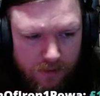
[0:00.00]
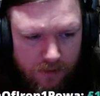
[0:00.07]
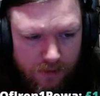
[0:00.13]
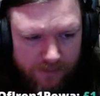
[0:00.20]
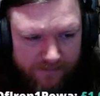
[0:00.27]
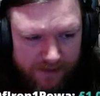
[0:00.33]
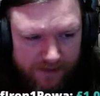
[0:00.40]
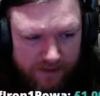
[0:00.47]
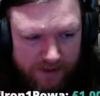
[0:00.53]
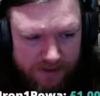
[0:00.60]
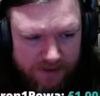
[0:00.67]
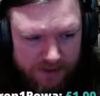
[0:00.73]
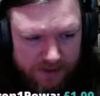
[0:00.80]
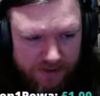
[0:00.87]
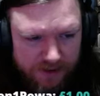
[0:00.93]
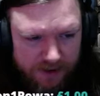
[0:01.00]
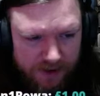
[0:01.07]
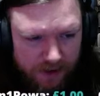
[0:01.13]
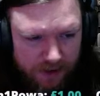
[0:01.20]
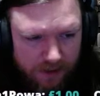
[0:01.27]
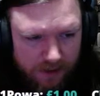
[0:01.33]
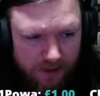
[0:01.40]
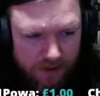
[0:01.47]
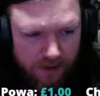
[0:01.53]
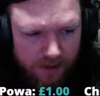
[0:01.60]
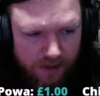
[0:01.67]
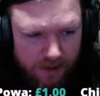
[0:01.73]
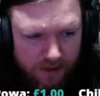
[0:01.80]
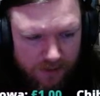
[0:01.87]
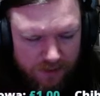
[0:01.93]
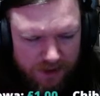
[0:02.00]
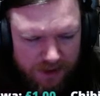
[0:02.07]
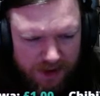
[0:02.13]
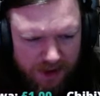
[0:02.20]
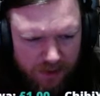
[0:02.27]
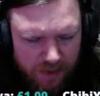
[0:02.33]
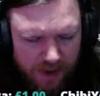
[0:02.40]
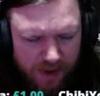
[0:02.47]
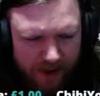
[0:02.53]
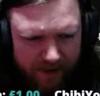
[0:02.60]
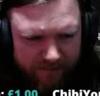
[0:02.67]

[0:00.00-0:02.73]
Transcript: fact, that's just a... What's QF?